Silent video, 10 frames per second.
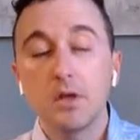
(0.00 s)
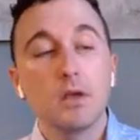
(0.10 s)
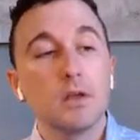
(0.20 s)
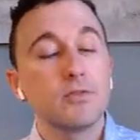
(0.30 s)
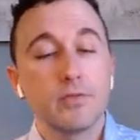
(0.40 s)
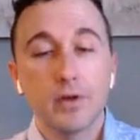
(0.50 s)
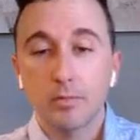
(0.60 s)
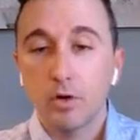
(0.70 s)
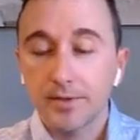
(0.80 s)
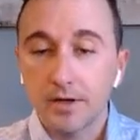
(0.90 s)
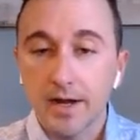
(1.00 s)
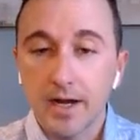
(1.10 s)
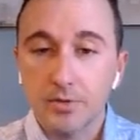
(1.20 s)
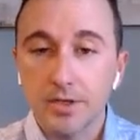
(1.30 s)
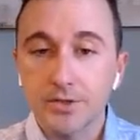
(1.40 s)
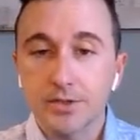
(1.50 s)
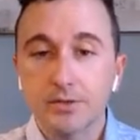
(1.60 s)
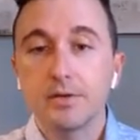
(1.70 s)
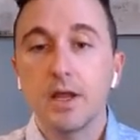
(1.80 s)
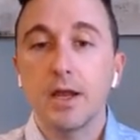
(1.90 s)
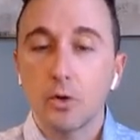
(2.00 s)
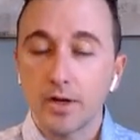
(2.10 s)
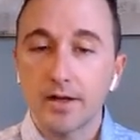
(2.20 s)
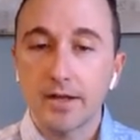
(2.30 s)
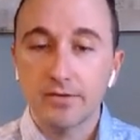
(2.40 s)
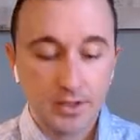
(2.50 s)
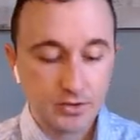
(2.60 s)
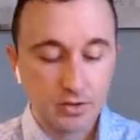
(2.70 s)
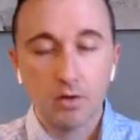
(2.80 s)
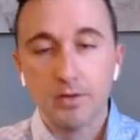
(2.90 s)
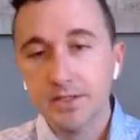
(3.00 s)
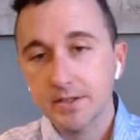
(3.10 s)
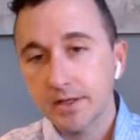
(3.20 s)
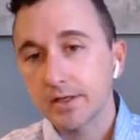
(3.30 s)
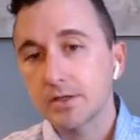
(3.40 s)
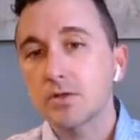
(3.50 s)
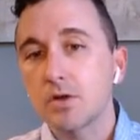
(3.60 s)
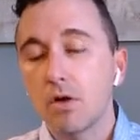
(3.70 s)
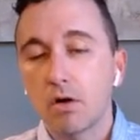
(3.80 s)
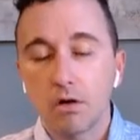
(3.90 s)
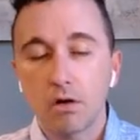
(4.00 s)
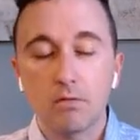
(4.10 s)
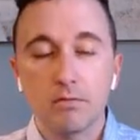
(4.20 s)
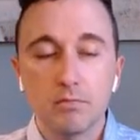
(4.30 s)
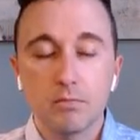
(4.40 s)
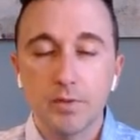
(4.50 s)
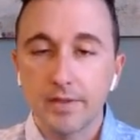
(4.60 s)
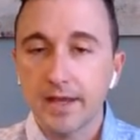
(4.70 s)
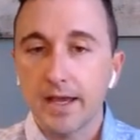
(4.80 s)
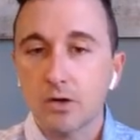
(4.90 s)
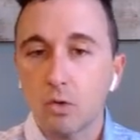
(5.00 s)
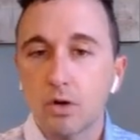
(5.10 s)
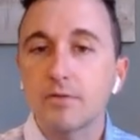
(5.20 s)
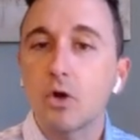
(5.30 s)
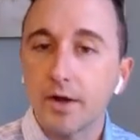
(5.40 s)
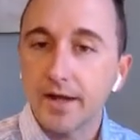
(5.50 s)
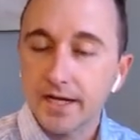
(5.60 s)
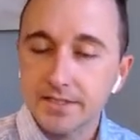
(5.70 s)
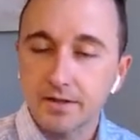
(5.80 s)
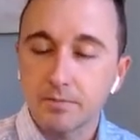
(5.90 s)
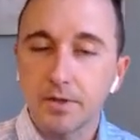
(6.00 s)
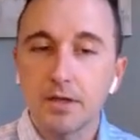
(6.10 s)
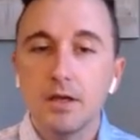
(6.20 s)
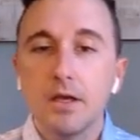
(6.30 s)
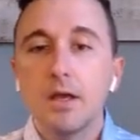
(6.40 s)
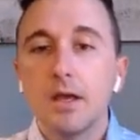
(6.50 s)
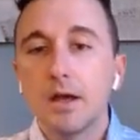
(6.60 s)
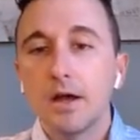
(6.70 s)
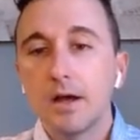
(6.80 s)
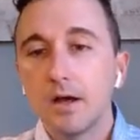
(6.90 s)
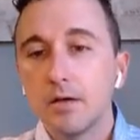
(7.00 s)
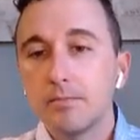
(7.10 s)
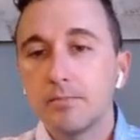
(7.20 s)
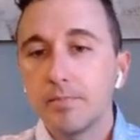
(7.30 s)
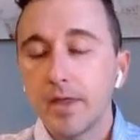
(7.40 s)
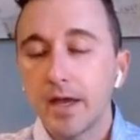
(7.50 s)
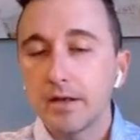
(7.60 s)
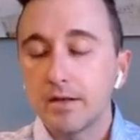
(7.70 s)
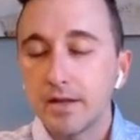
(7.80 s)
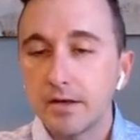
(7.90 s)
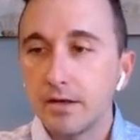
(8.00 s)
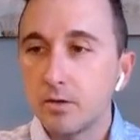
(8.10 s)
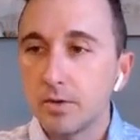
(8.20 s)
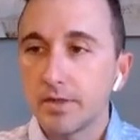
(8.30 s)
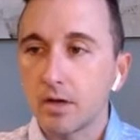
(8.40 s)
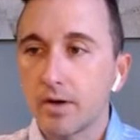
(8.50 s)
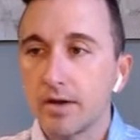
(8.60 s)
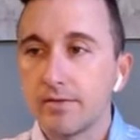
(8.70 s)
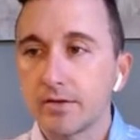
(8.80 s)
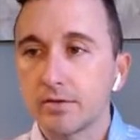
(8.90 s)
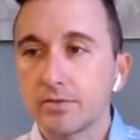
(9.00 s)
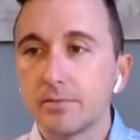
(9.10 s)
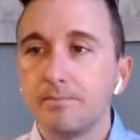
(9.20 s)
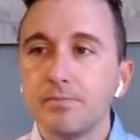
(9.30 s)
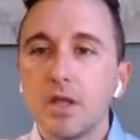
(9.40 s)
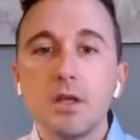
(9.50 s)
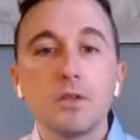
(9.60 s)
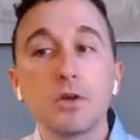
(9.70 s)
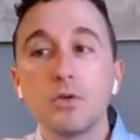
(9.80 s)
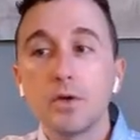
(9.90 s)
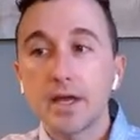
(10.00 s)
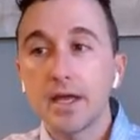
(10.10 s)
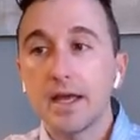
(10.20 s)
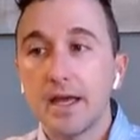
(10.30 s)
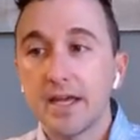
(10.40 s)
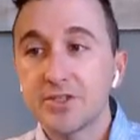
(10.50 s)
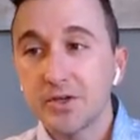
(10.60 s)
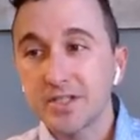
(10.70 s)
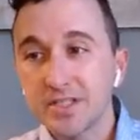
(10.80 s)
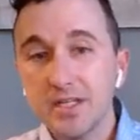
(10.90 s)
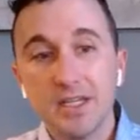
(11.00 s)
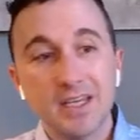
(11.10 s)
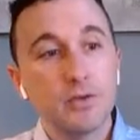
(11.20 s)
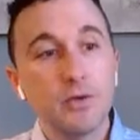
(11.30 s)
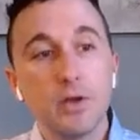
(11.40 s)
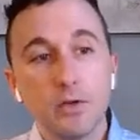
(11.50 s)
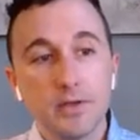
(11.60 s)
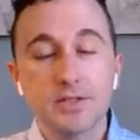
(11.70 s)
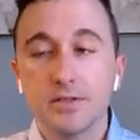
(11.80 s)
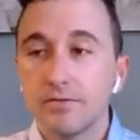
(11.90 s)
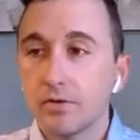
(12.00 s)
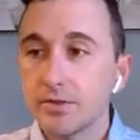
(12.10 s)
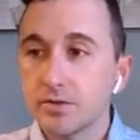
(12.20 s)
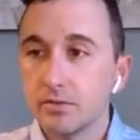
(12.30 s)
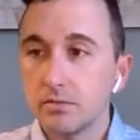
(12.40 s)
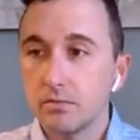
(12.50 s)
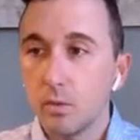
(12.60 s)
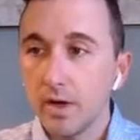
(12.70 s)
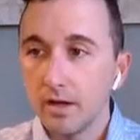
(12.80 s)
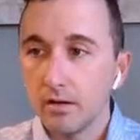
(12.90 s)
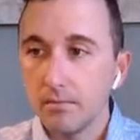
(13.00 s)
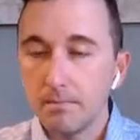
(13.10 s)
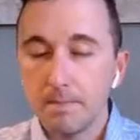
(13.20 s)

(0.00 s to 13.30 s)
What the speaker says: severe pulmonary hypertension, aortic dissection. All these things are within the category of cardiac syncope that deal with the great vessels. So as you can see, if you know this differential well,